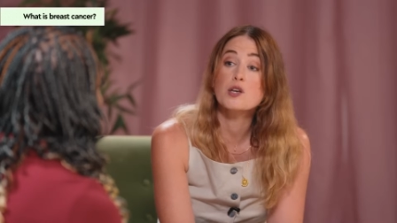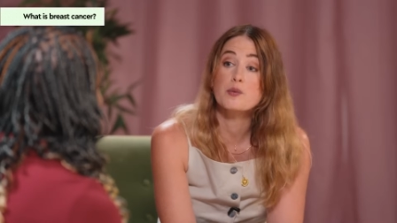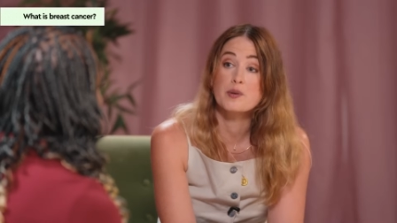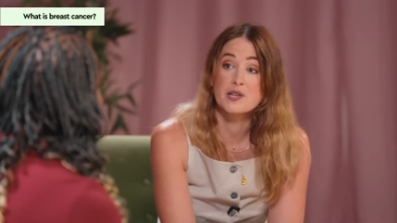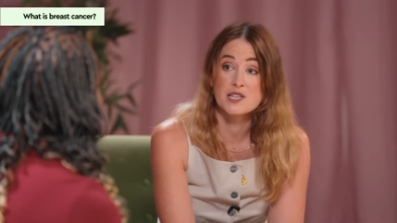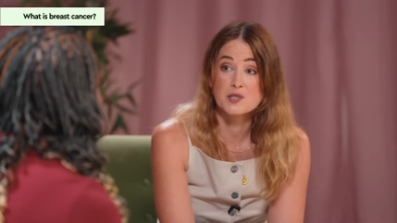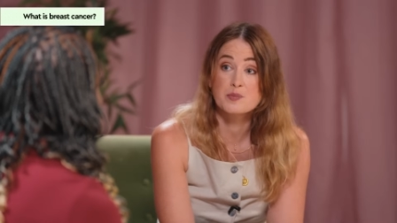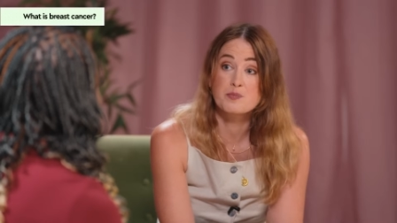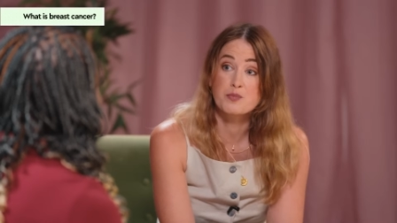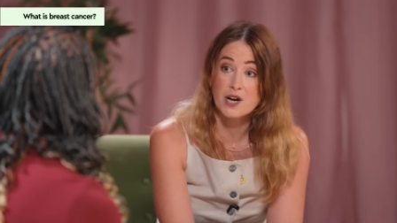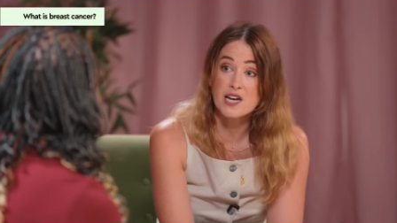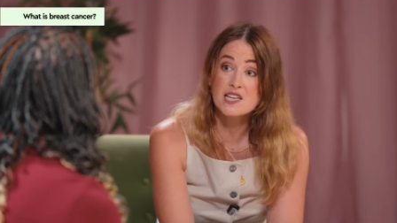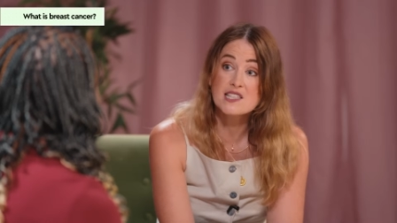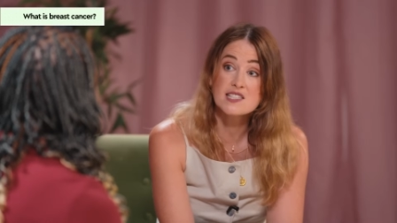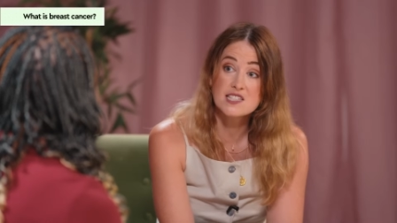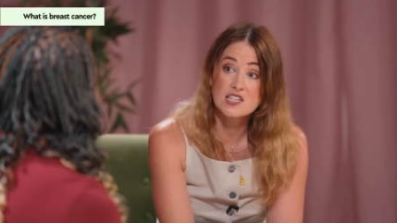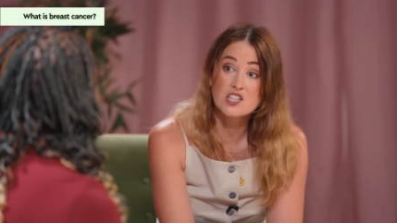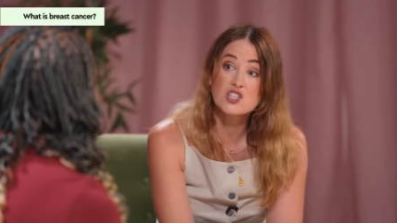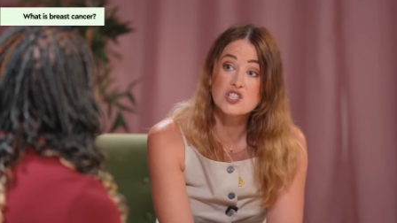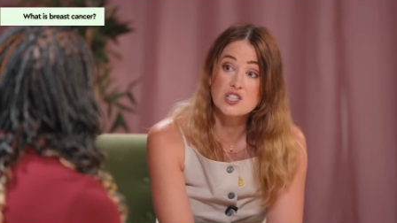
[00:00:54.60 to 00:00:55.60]
who has breast
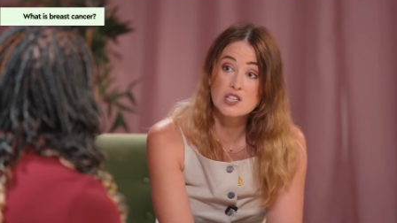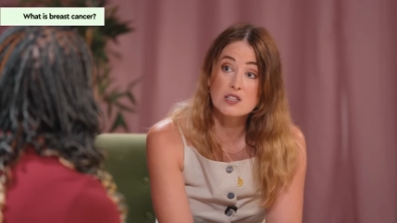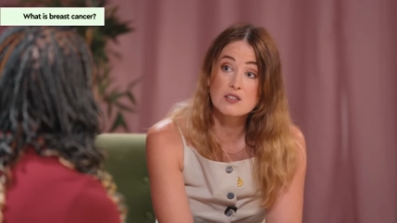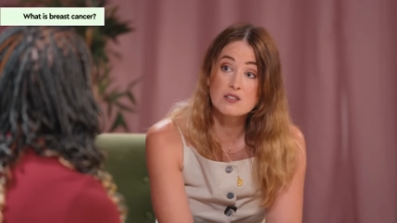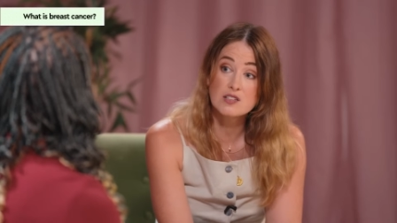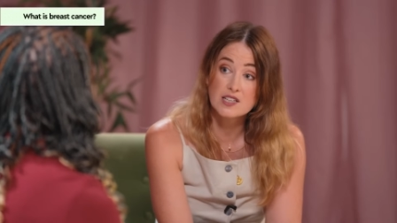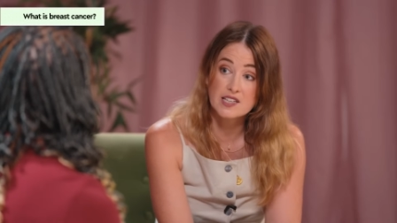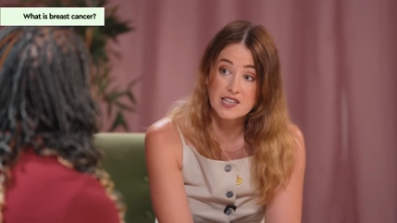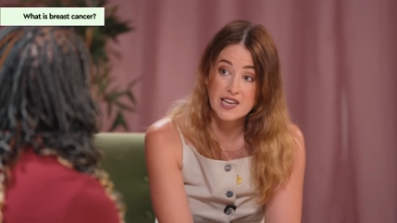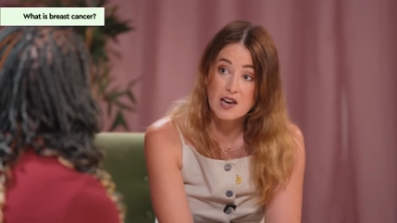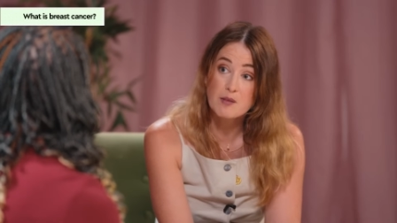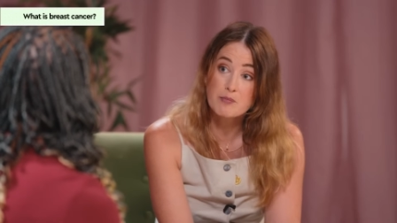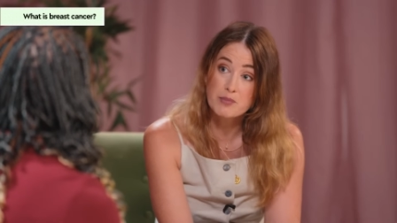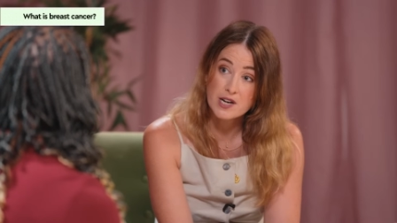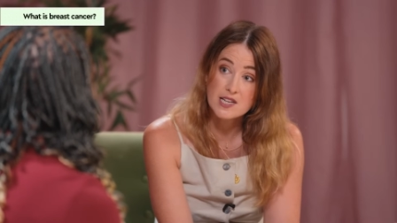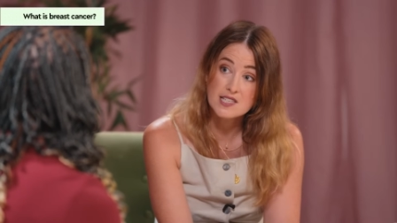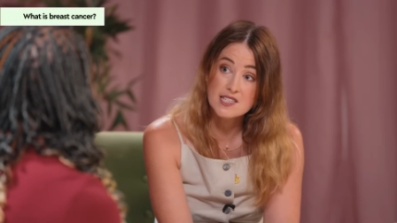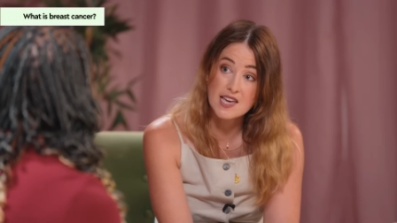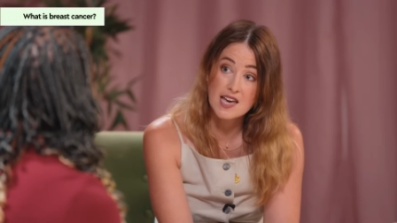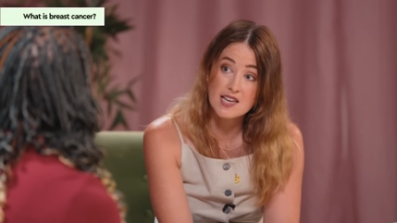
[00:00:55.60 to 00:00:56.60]
tissue can get
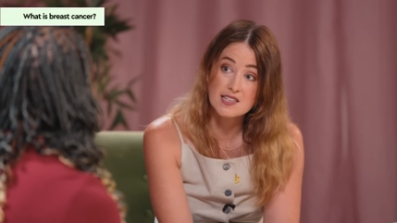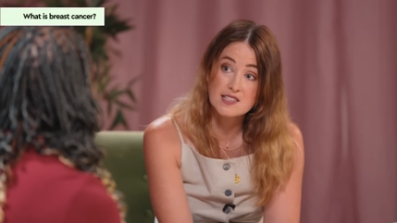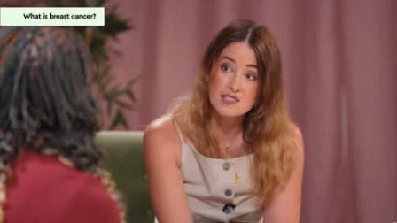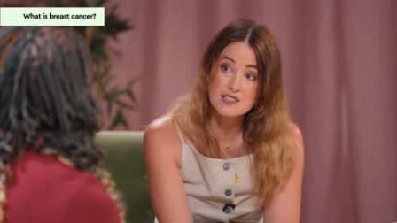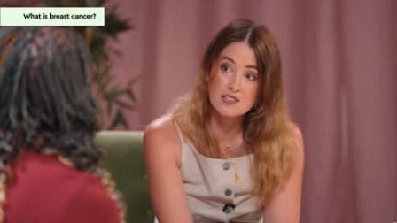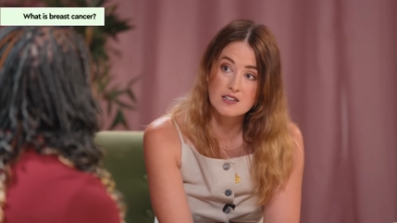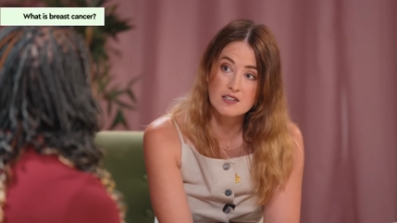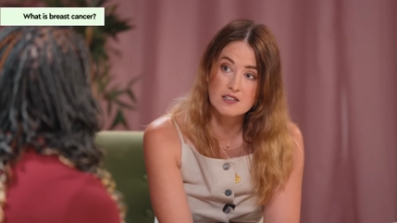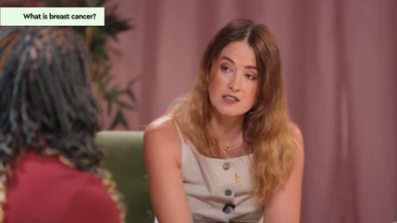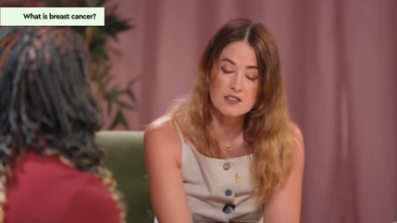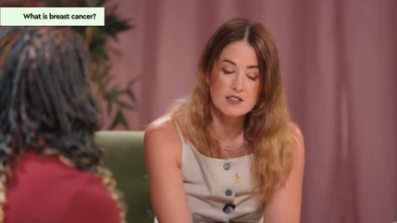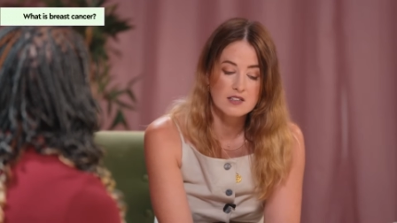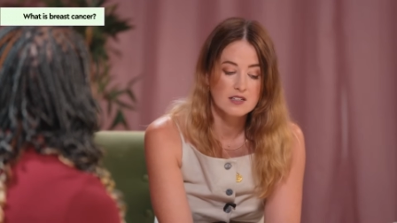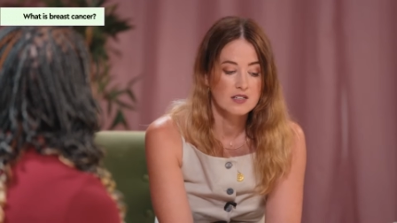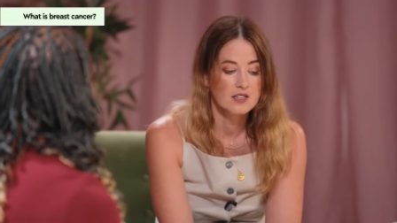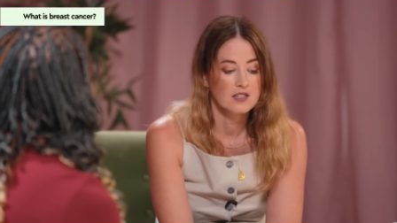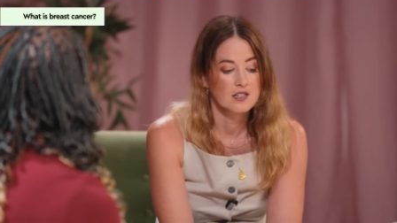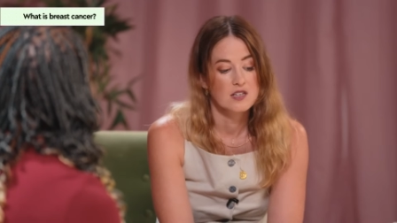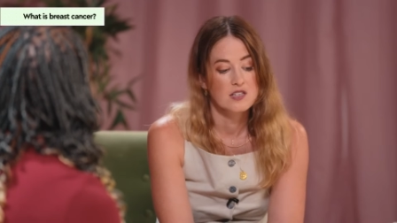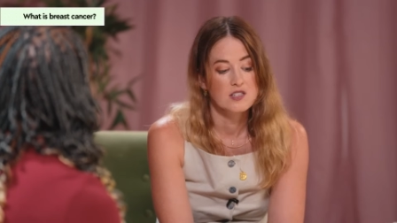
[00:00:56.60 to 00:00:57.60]
breast cancer. Mm-hmm.
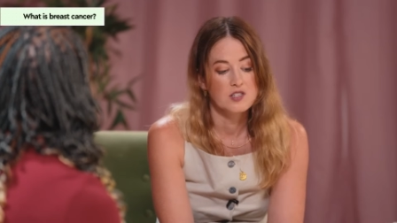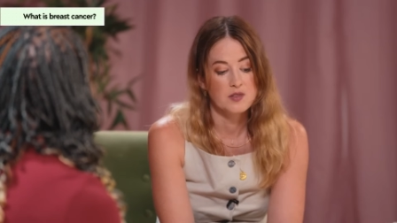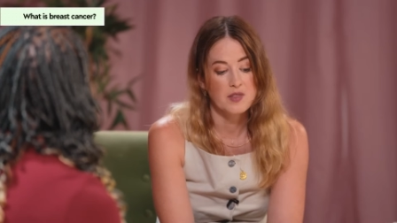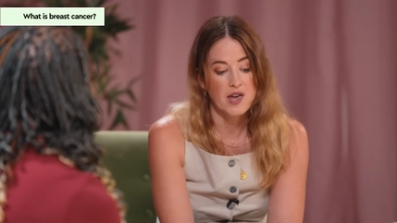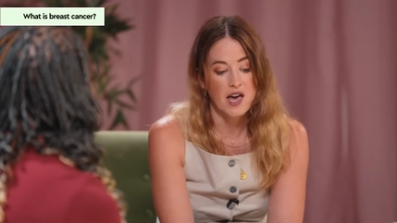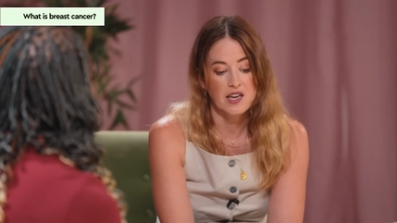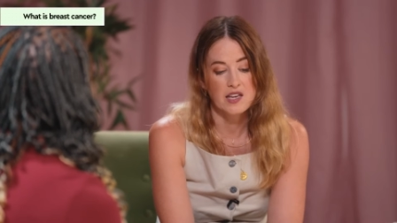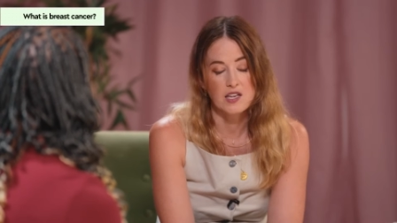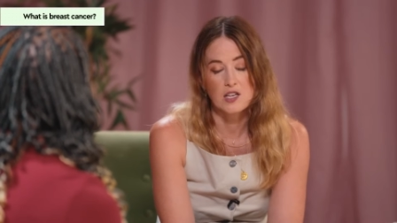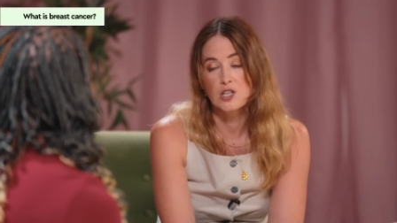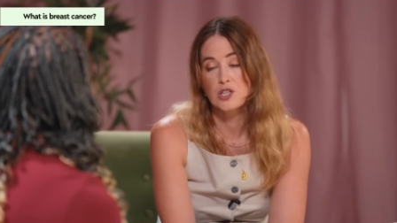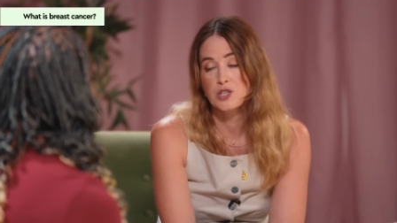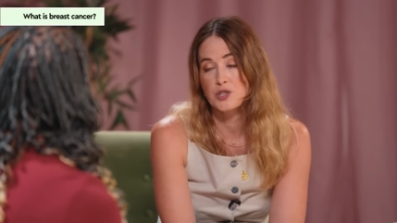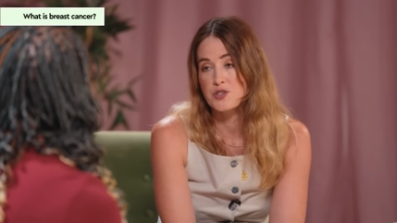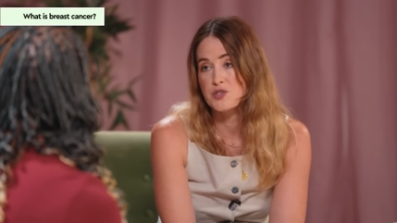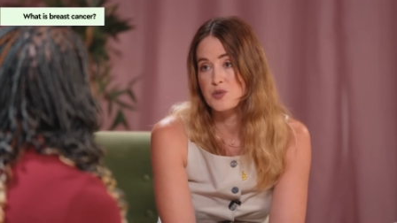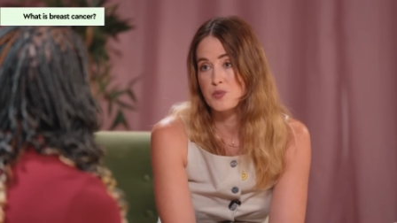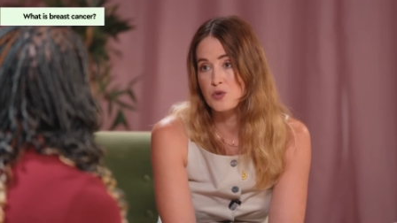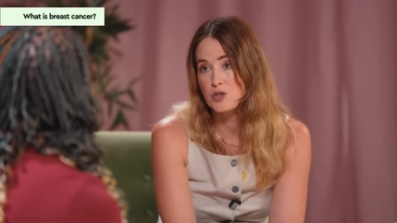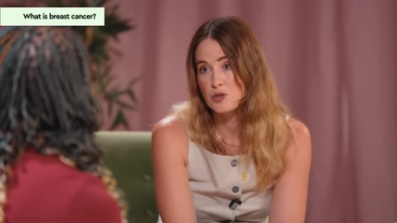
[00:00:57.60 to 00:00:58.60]
So that
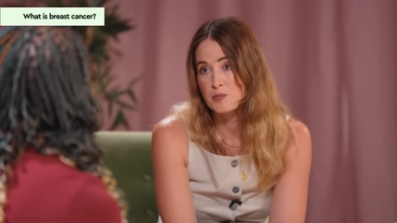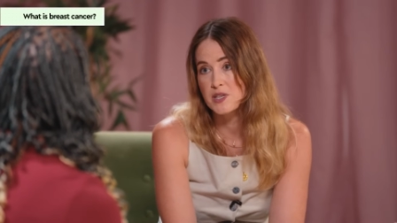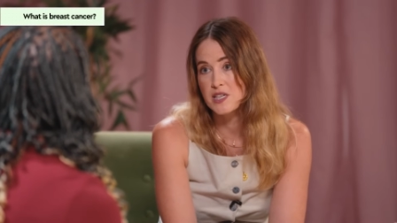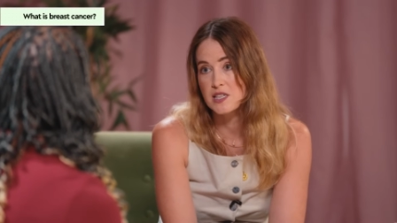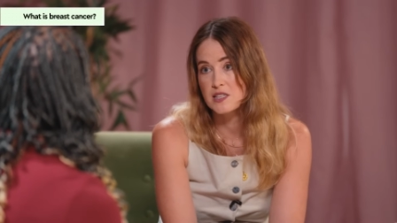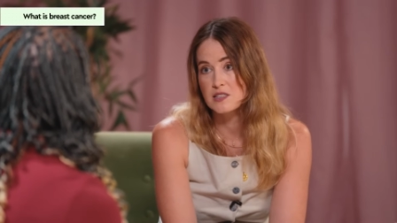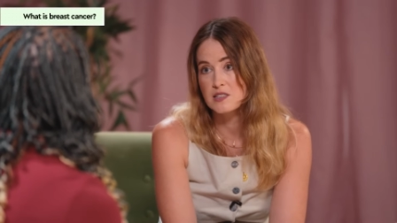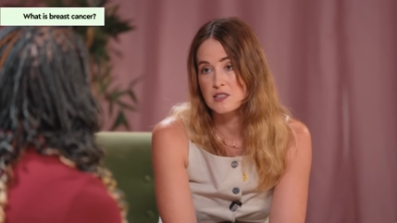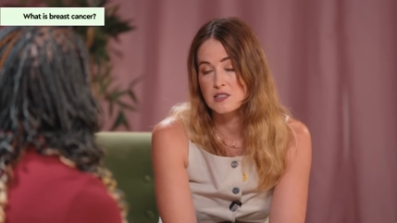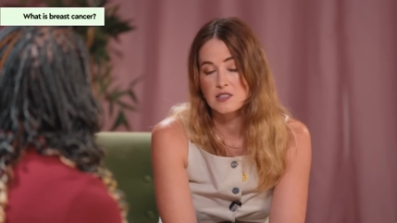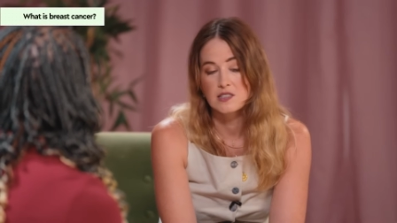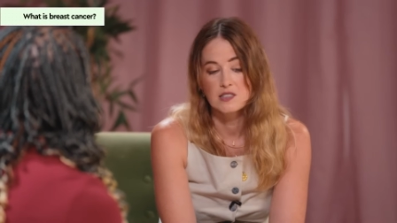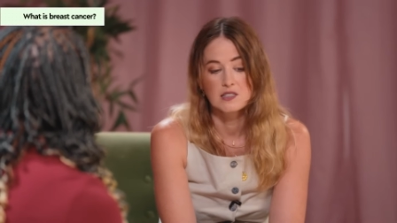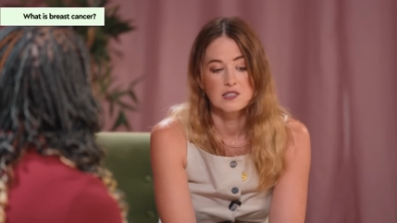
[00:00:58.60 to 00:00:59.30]
includes women,